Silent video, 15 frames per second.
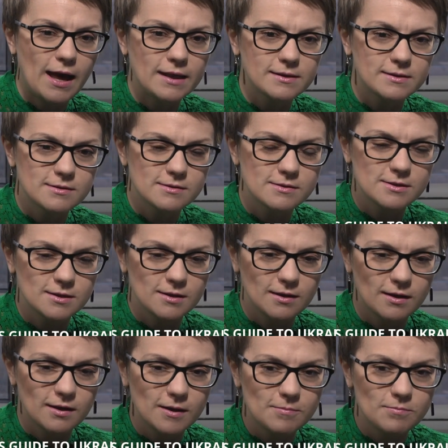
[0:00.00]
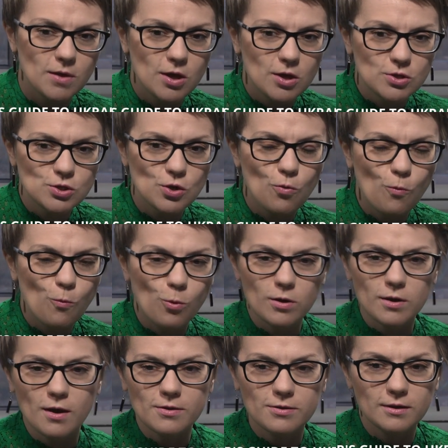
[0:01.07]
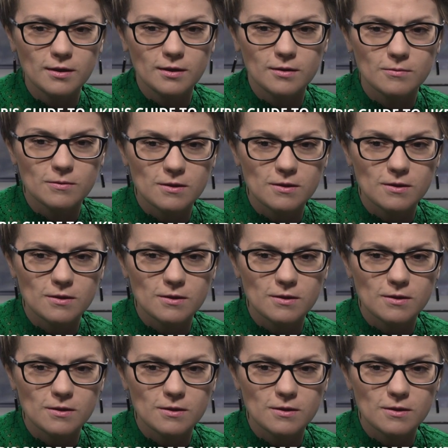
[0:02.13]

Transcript: And uh, um, so what are the,